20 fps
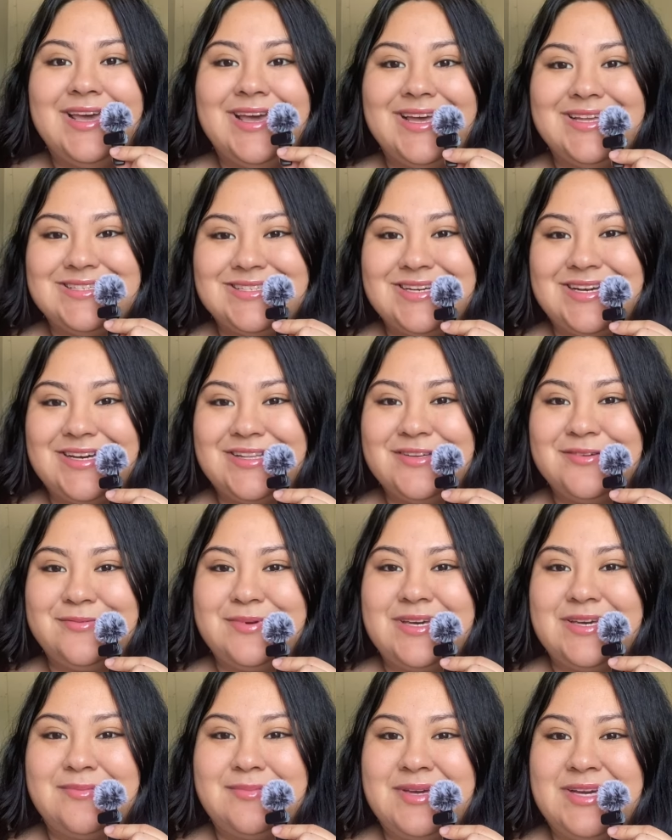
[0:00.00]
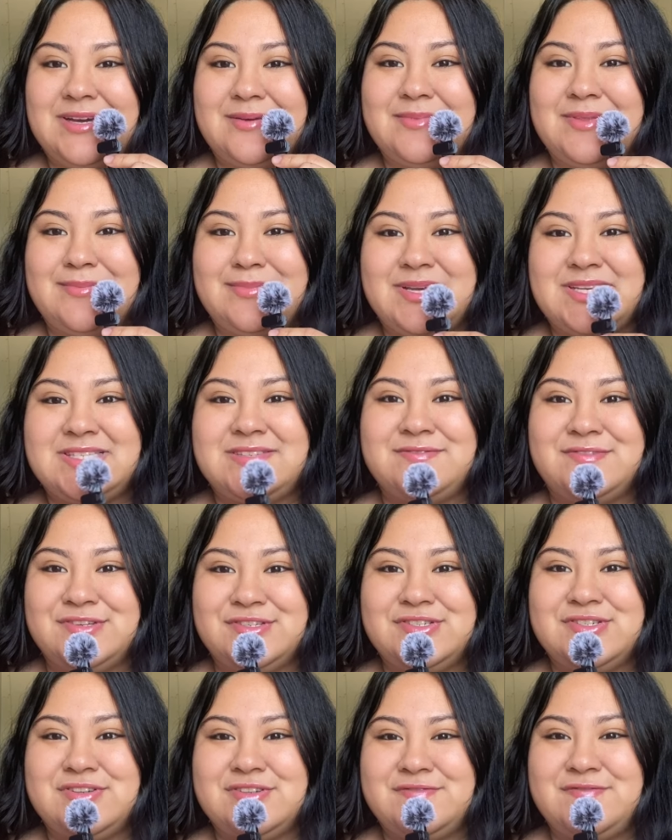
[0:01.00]
And together we can become the best
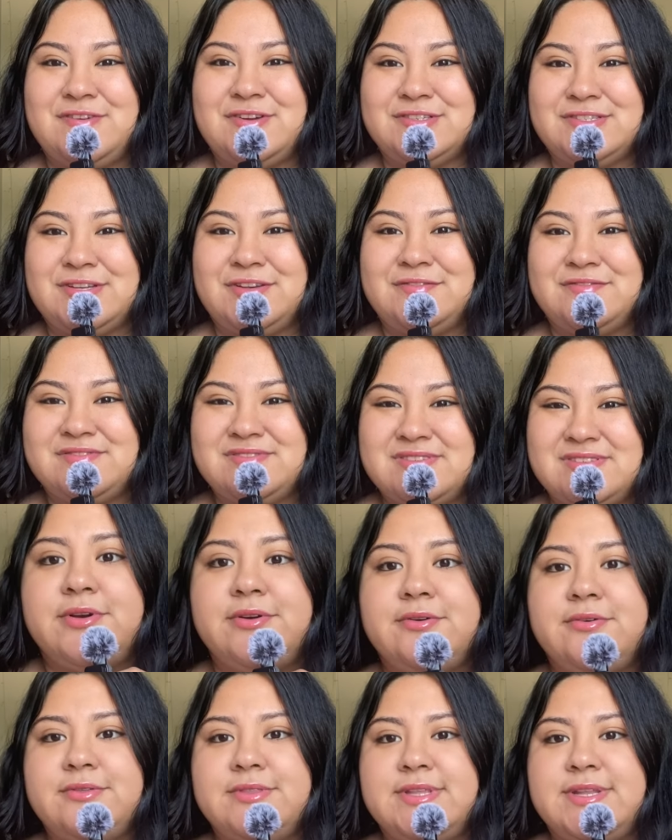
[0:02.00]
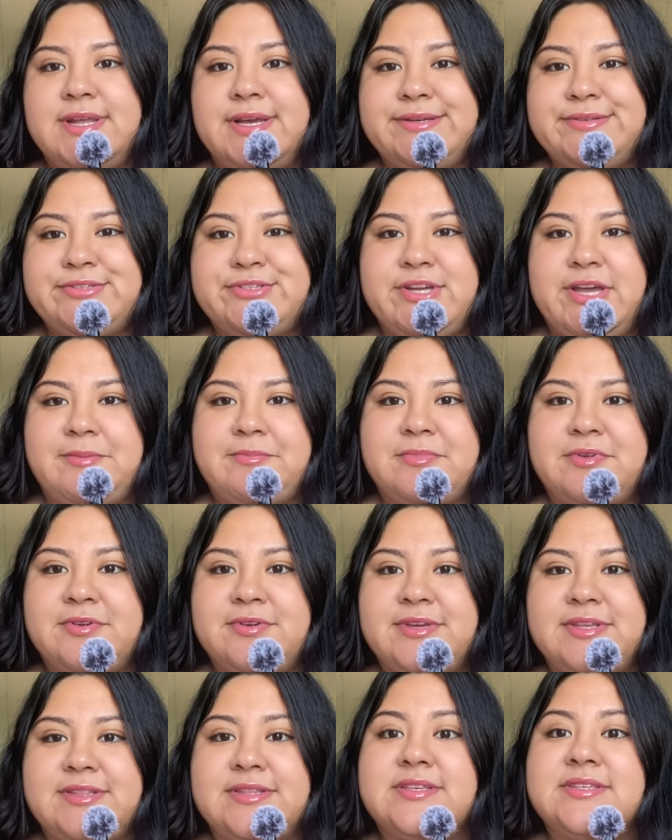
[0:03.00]
version of ourselves. So the next chapter
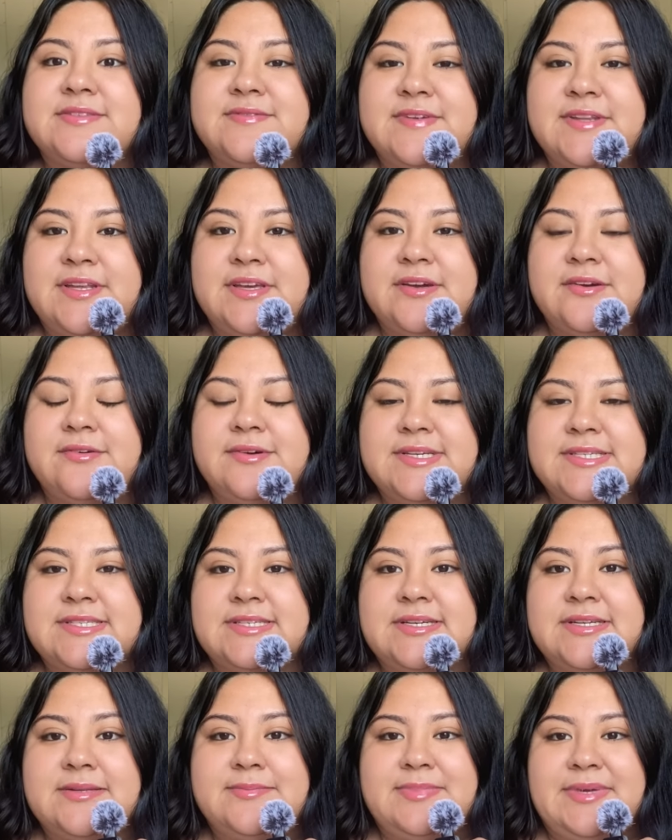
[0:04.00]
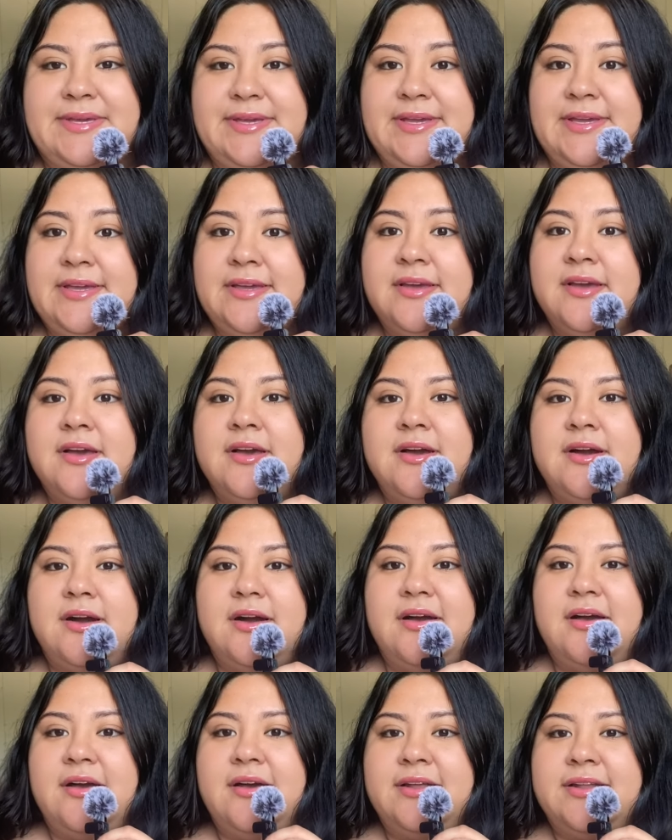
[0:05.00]
in this video is going to be
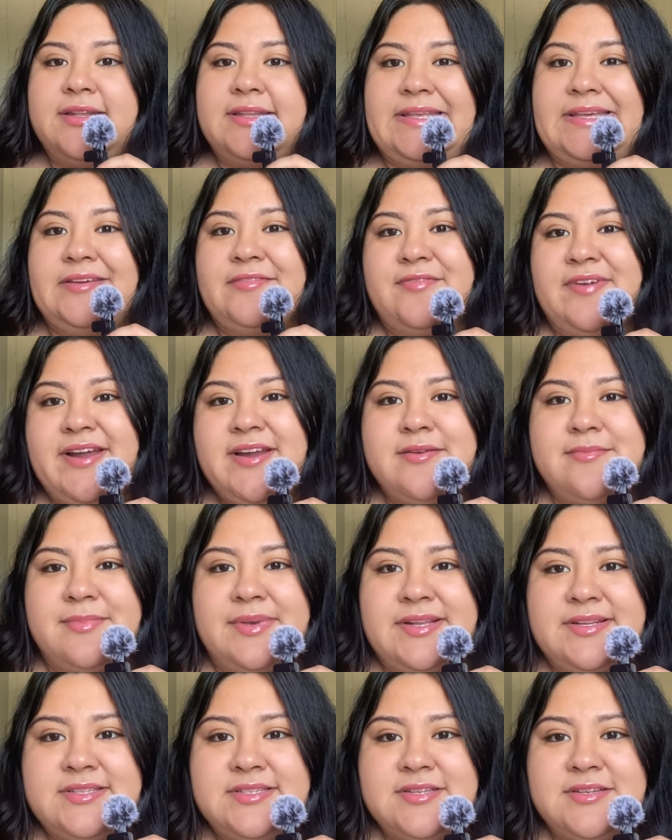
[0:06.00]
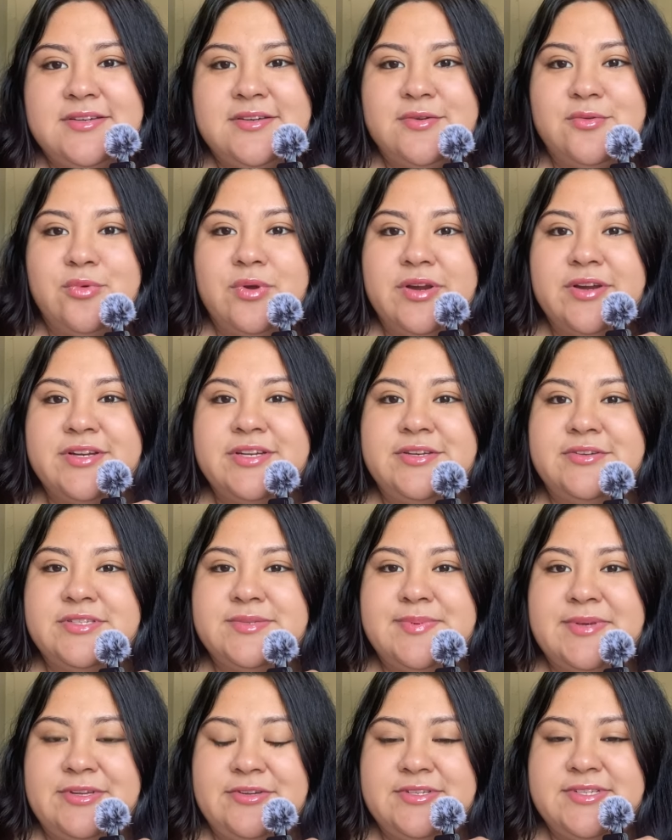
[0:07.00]
on the environment. Where do you
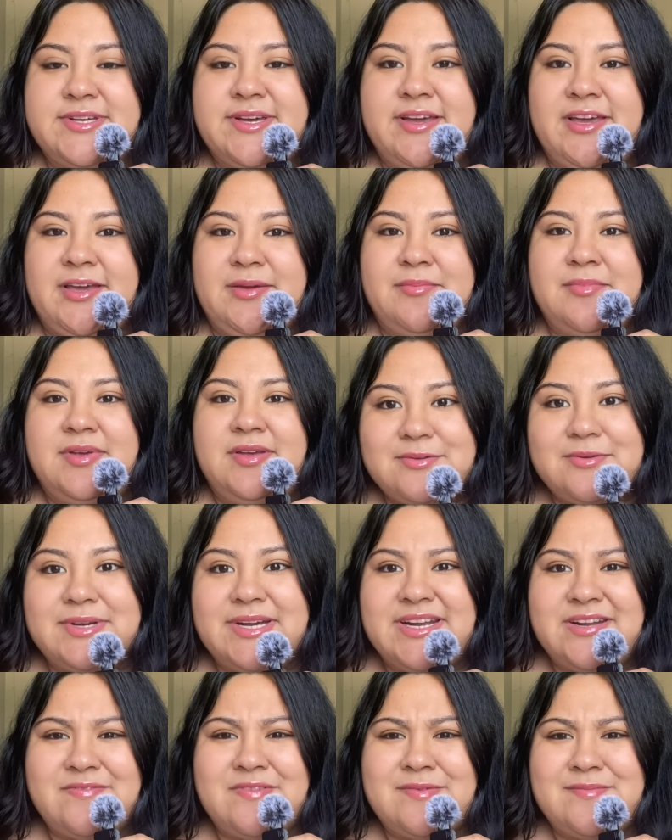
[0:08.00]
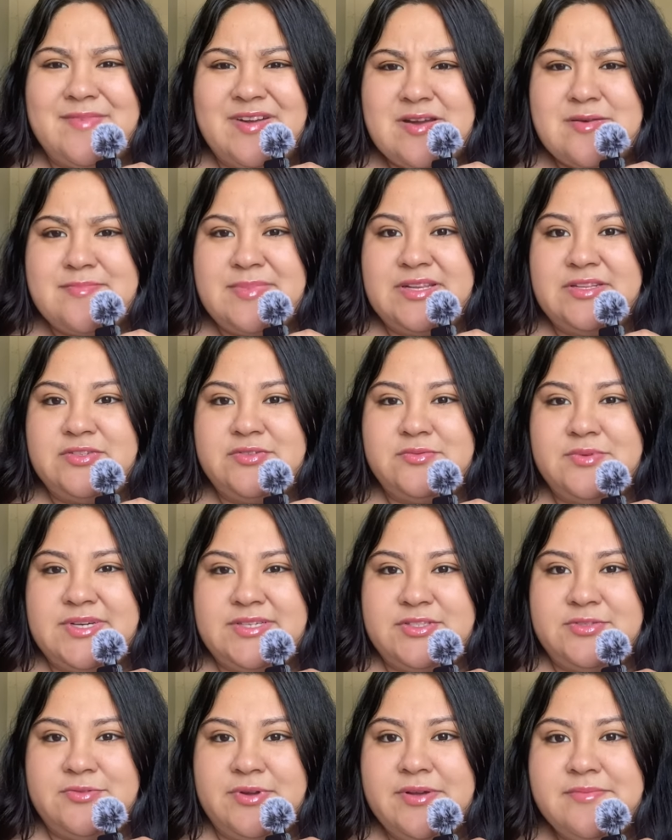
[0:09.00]
spend your time? What kind of environment do
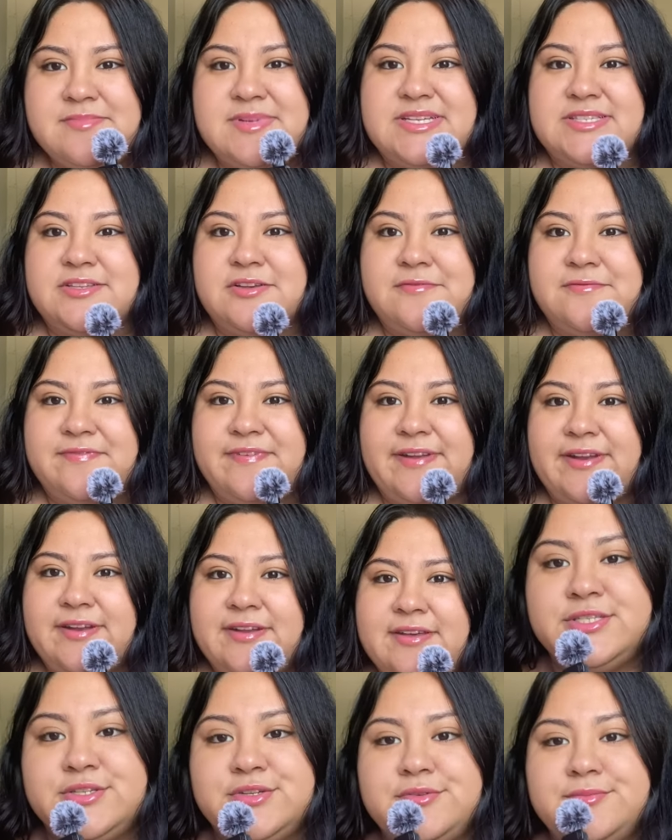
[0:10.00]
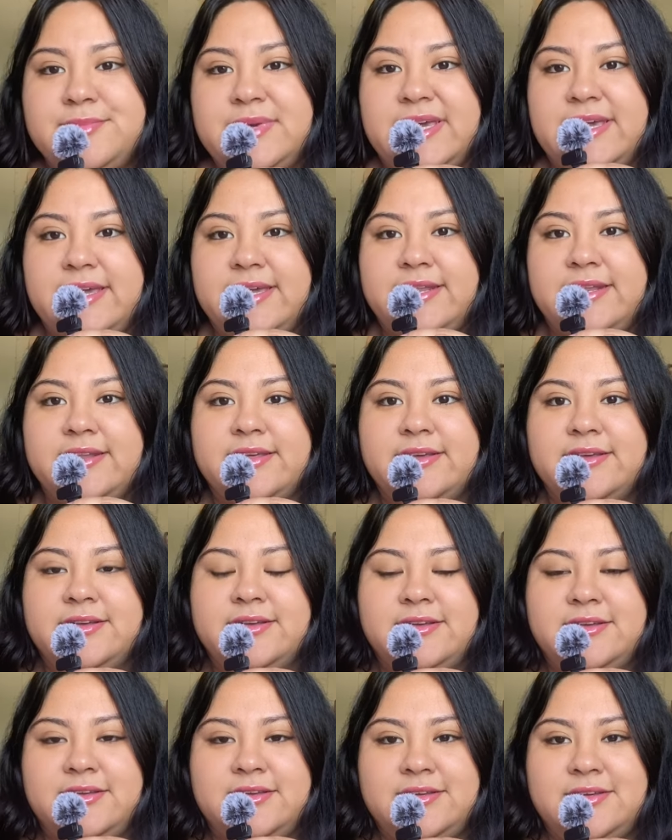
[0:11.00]
I surround myself in? The two main
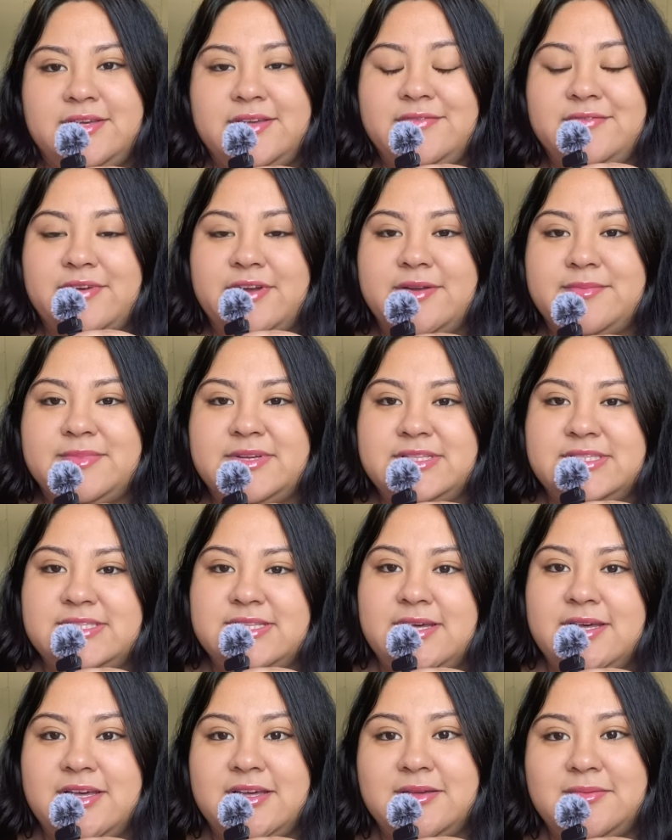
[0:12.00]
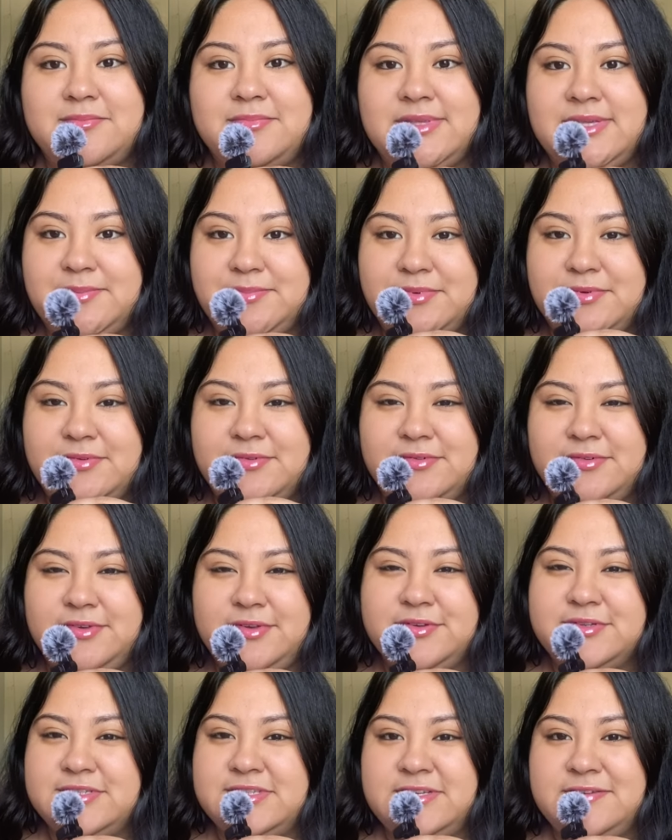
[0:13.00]
environments that people
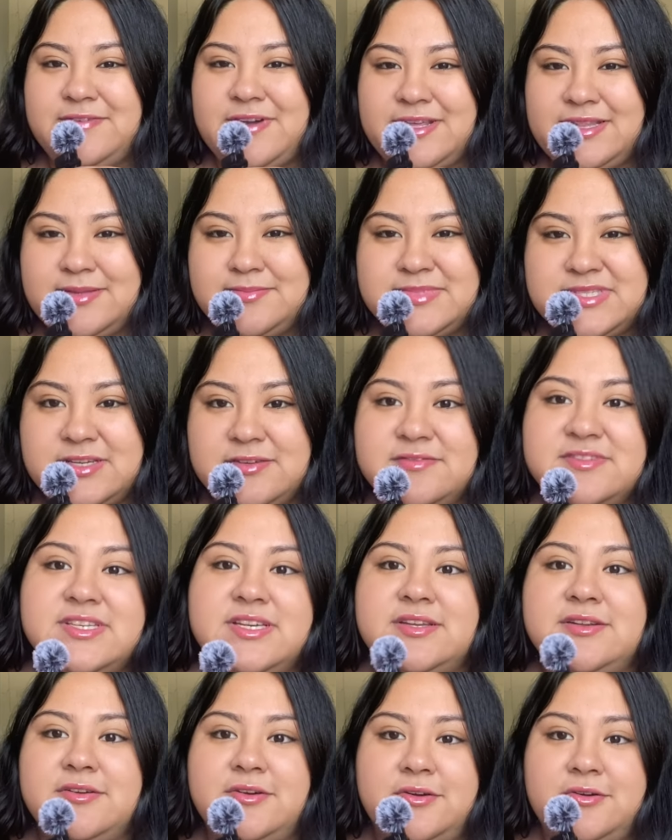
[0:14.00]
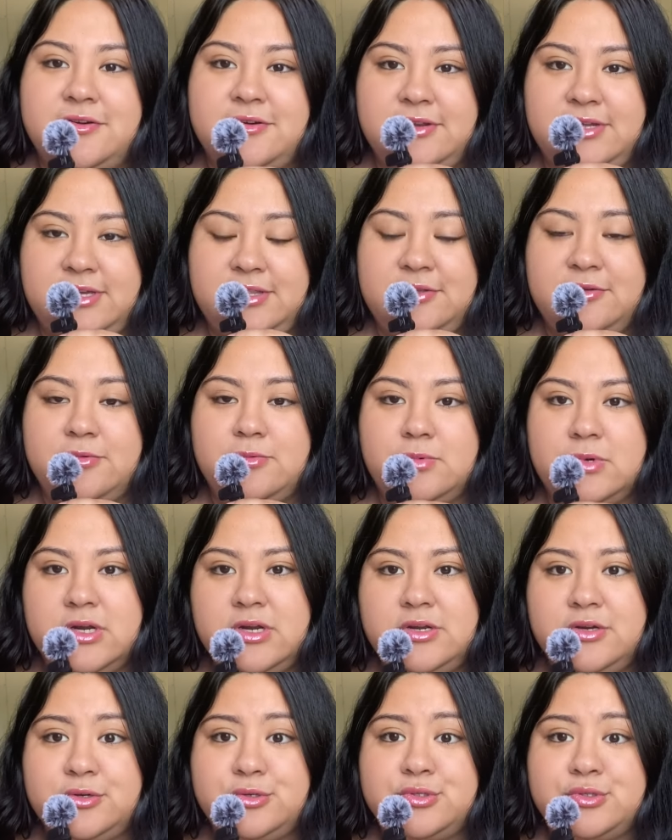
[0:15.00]
usually find themselves in are either
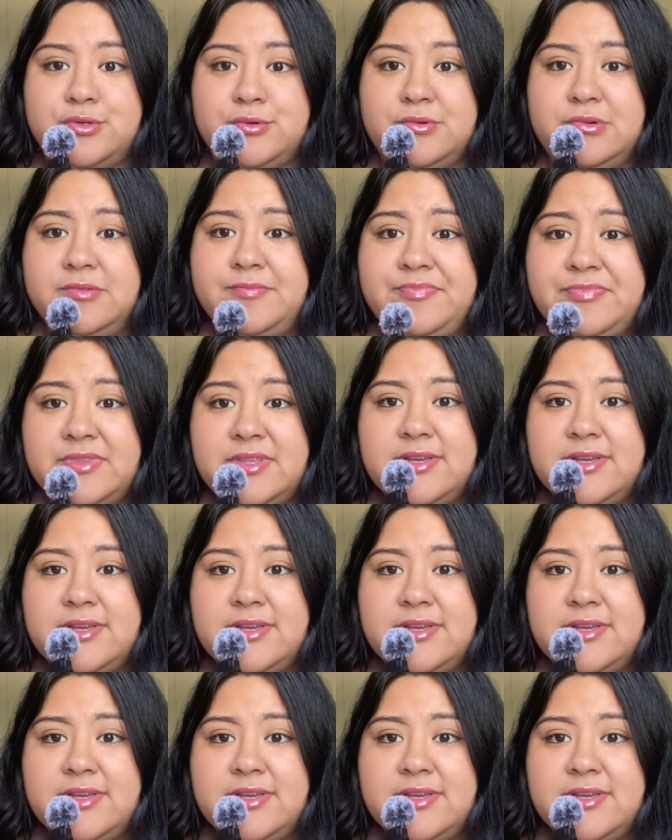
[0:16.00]
work or school.